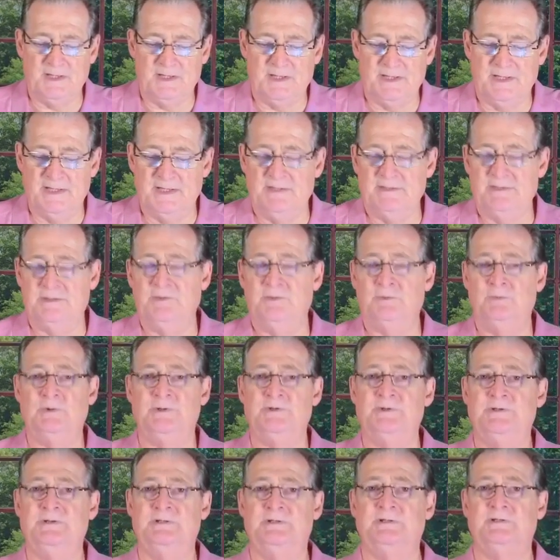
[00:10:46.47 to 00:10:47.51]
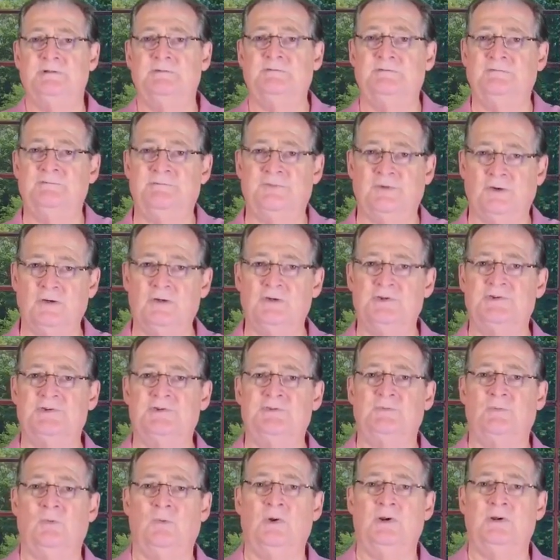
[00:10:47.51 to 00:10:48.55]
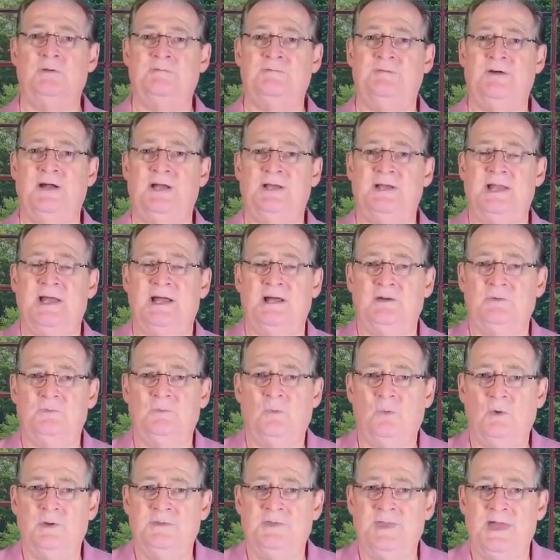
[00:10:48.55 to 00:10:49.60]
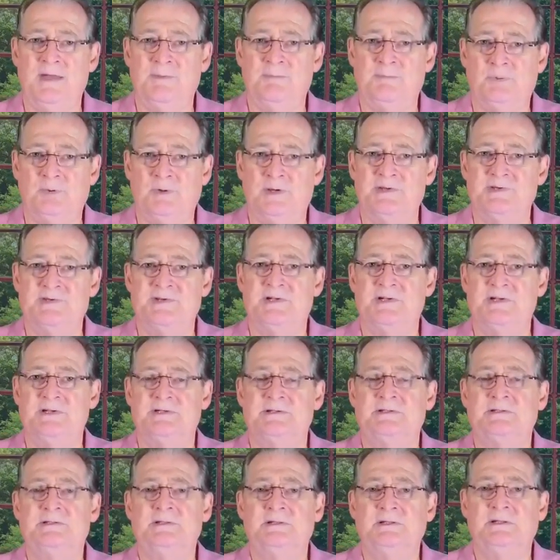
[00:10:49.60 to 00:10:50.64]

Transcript: eh, you would first want to find out what that president,